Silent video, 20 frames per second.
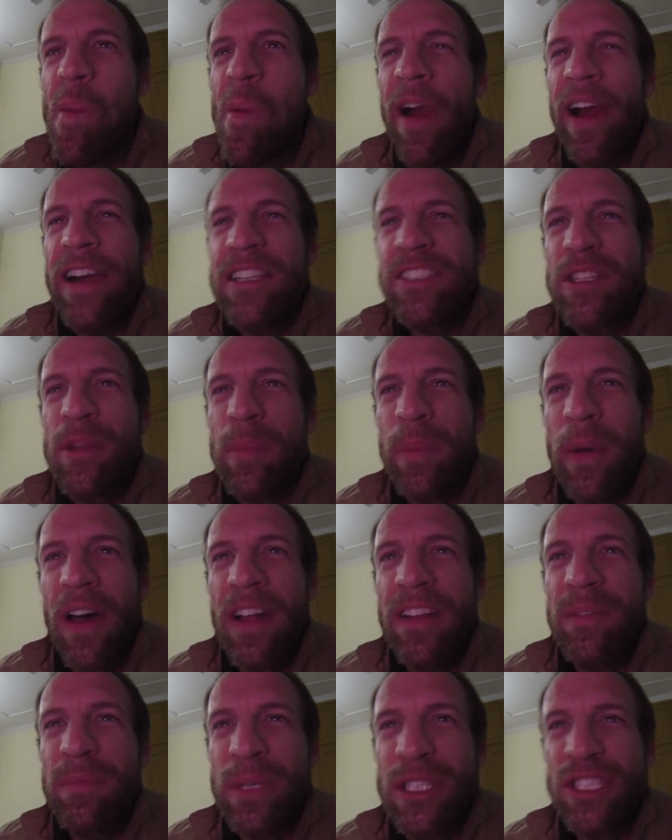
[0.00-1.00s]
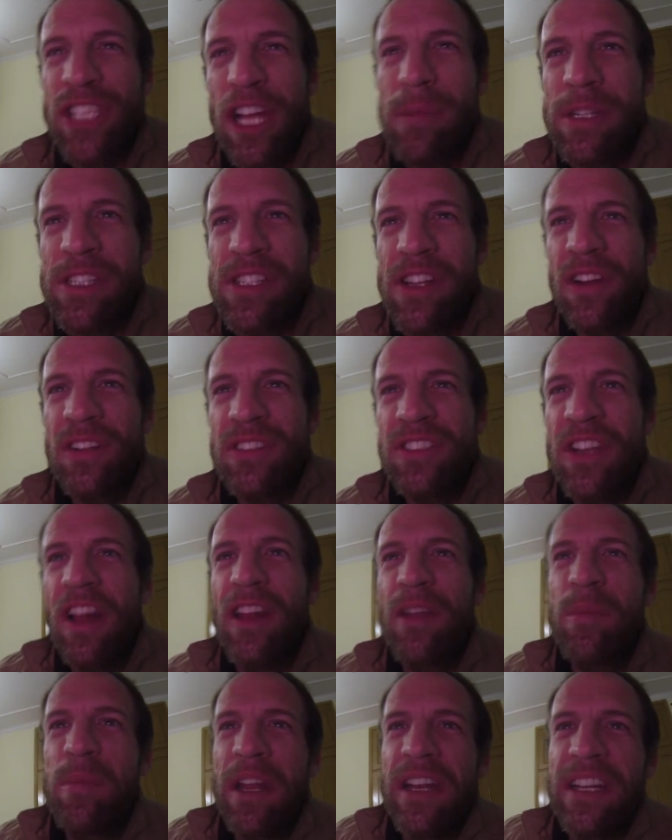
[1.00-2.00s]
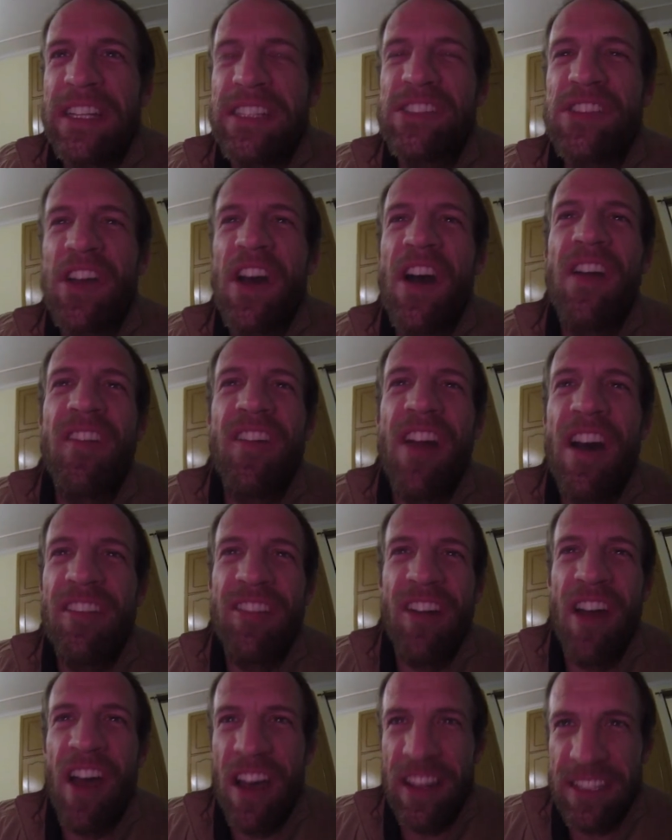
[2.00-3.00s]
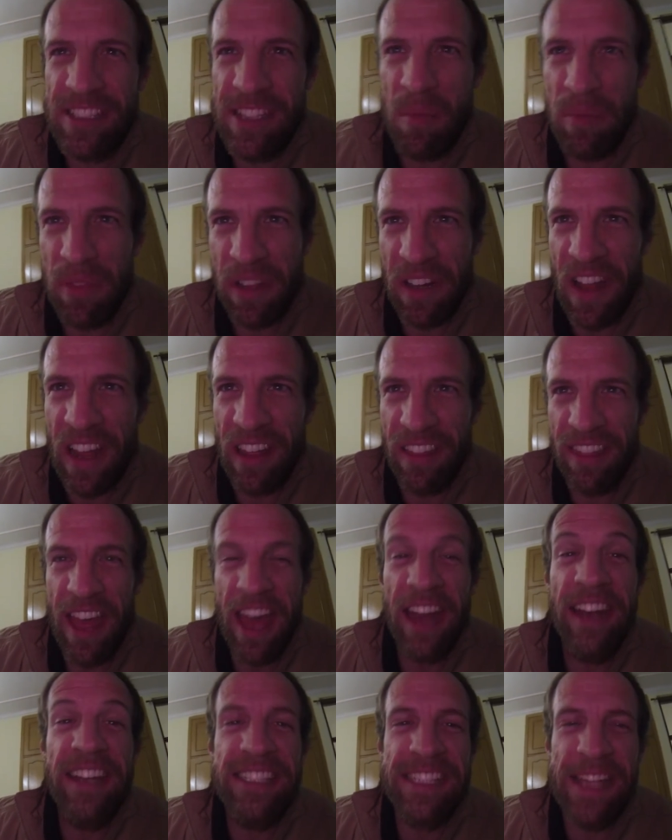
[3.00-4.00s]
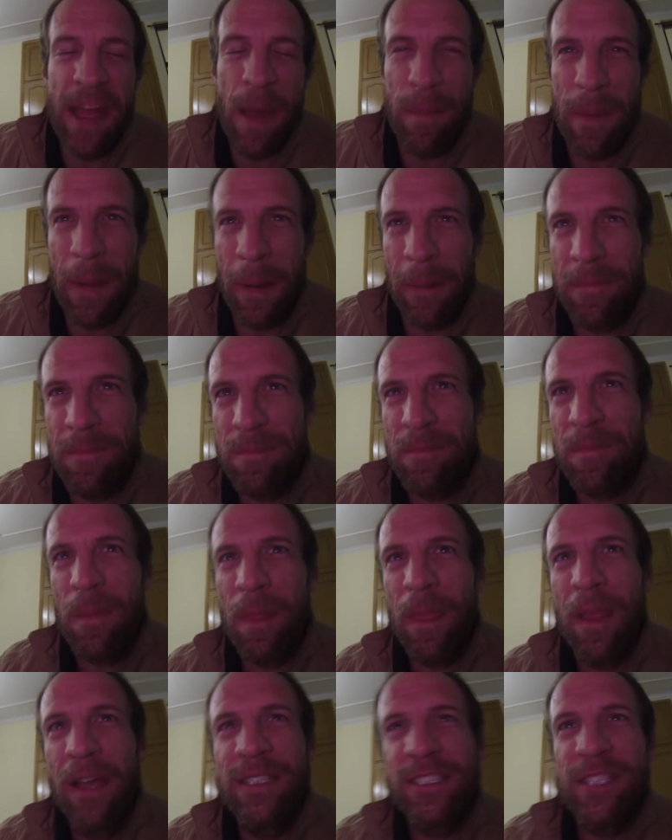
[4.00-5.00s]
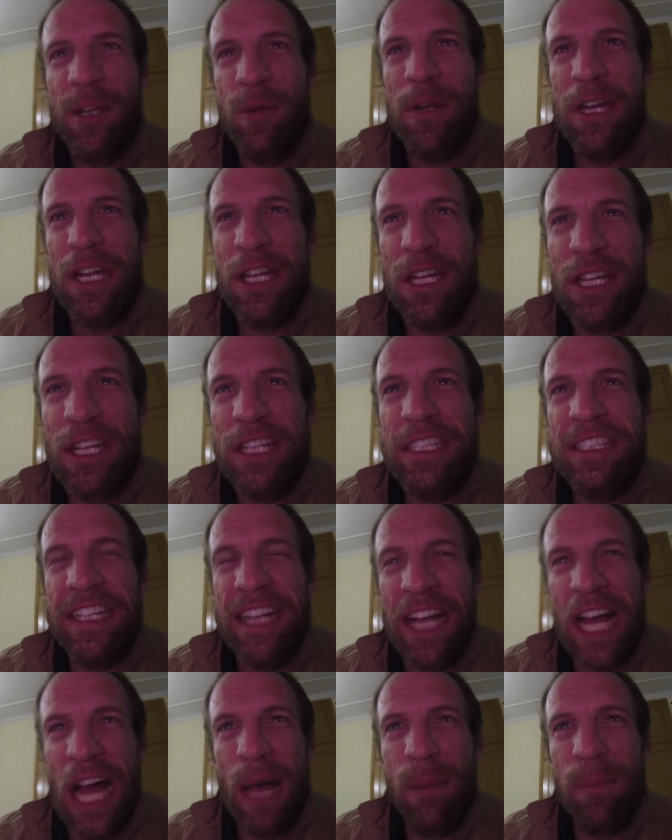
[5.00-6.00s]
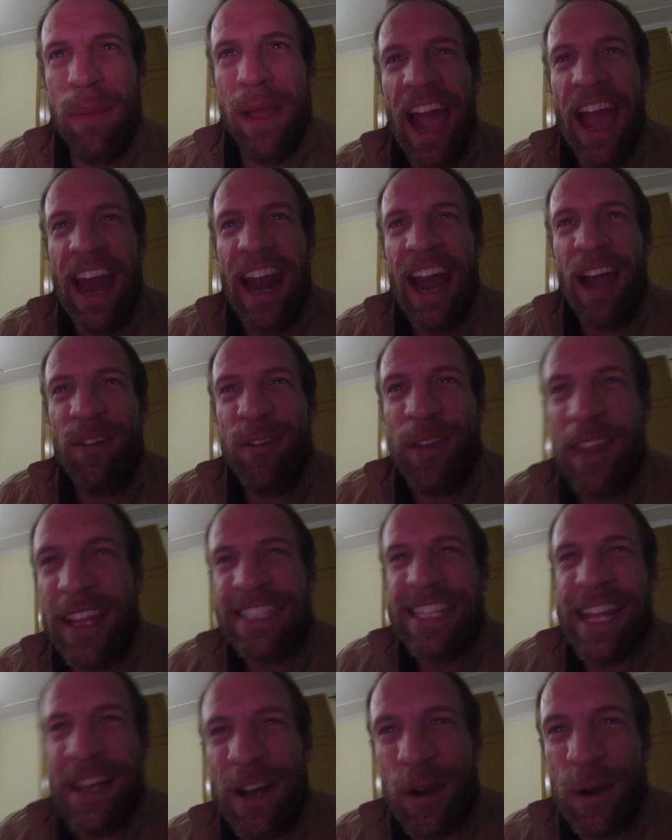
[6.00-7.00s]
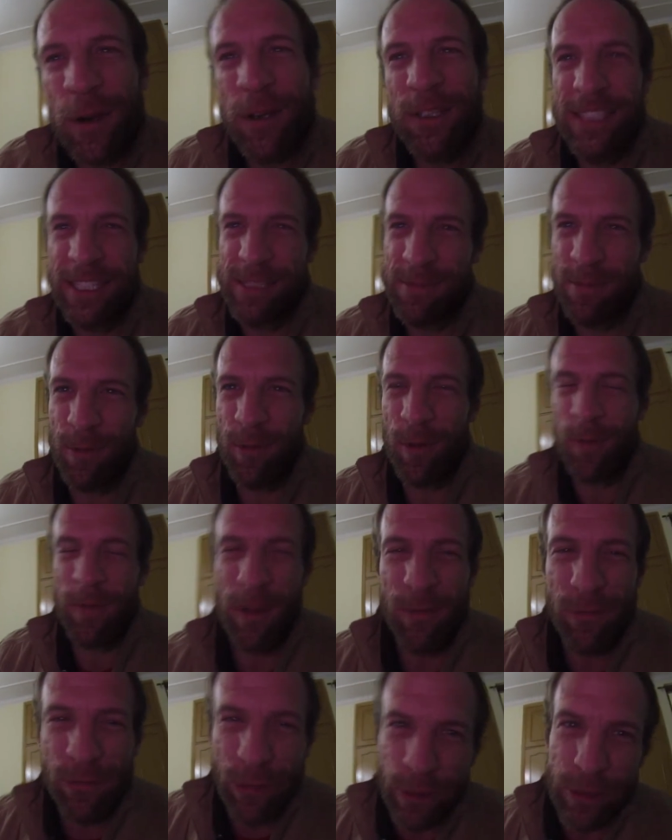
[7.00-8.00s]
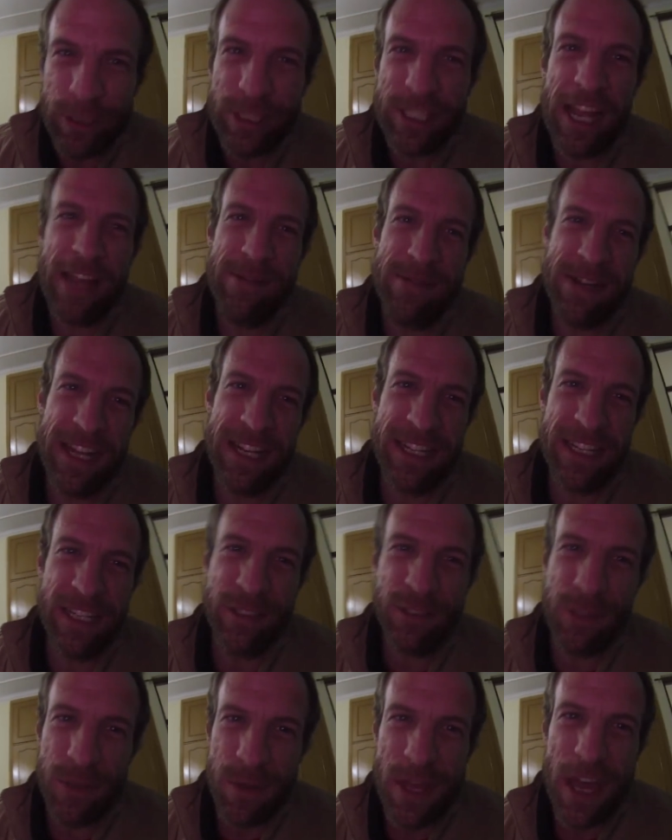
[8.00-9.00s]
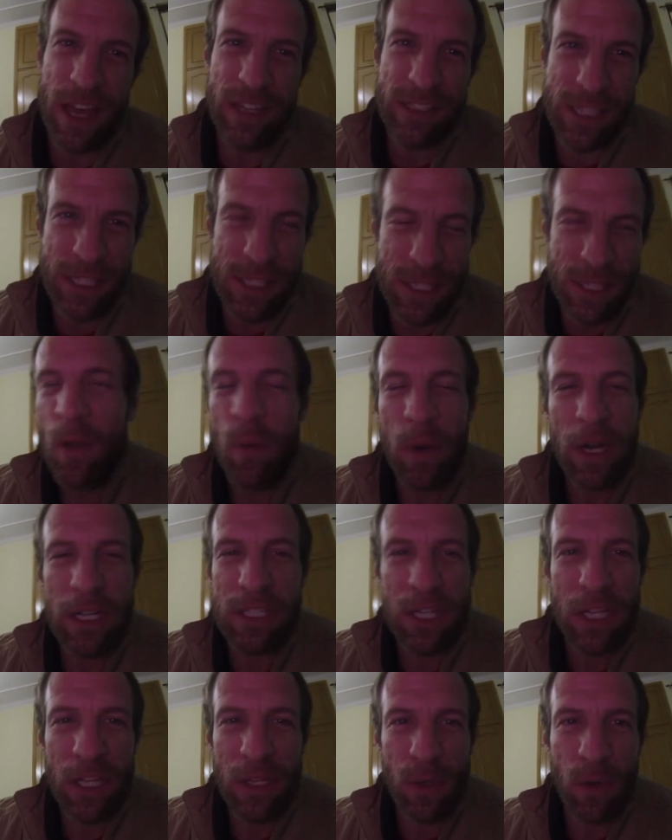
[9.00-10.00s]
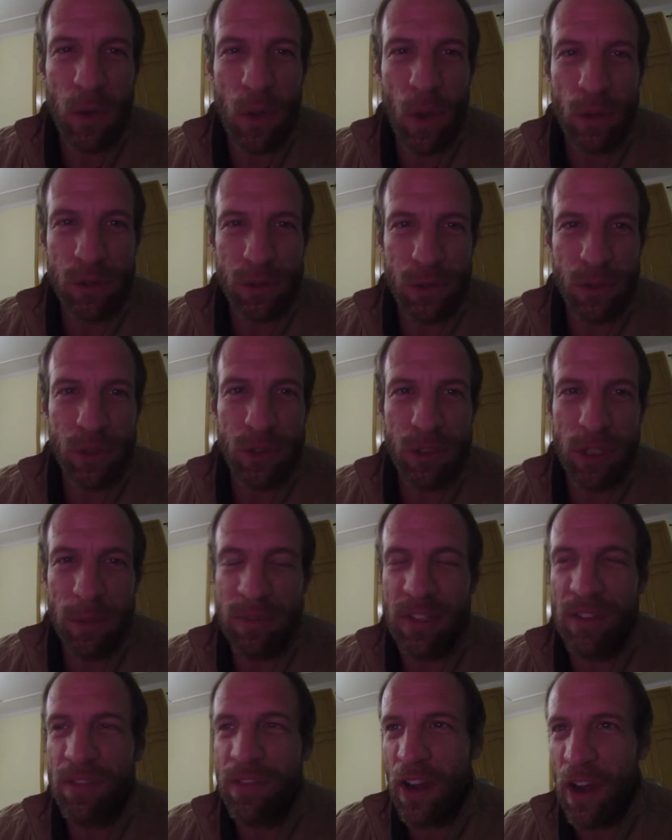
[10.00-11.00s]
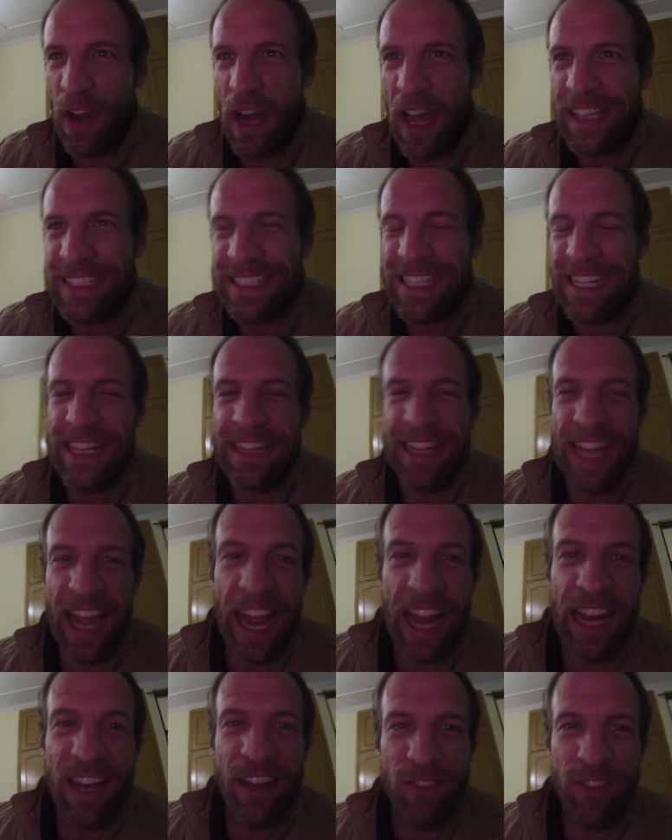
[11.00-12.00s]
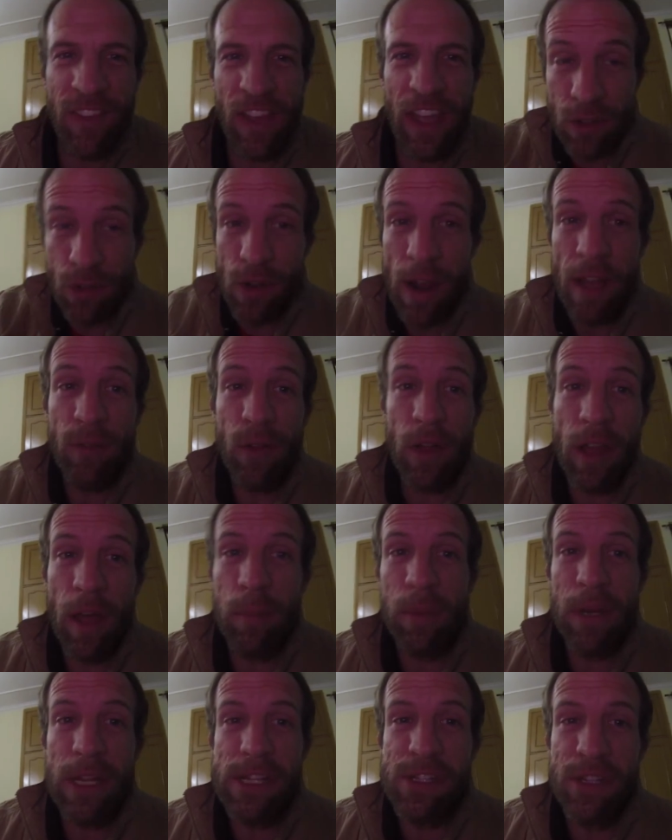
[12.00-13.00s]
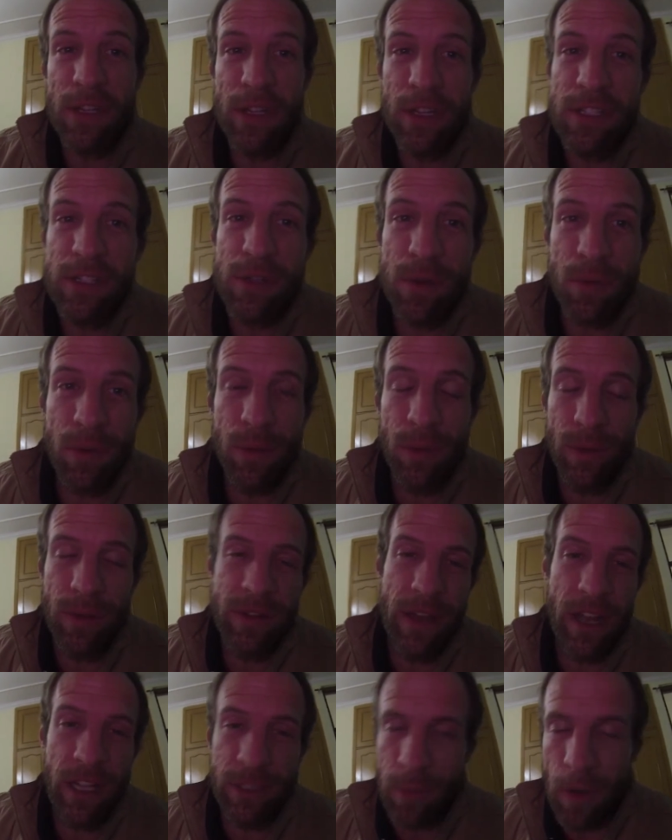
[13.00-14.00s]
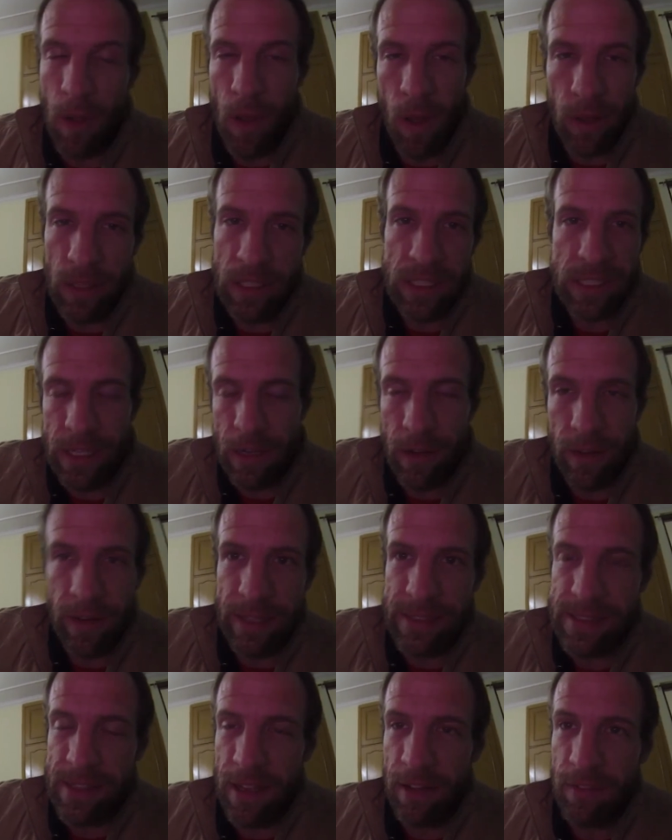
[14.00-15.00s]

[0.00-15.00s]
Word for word: Actually, the Punjabi song Daler Mehndi's Ta Ra Ra, something like that. It's epic. So I went and looked it up, and I realized I'd heard this before. My first time in India in 2002, when I took a little cultural trip to Varanasi, and at the end of it, travel company took us through the Taj Mahal and see all that stuff.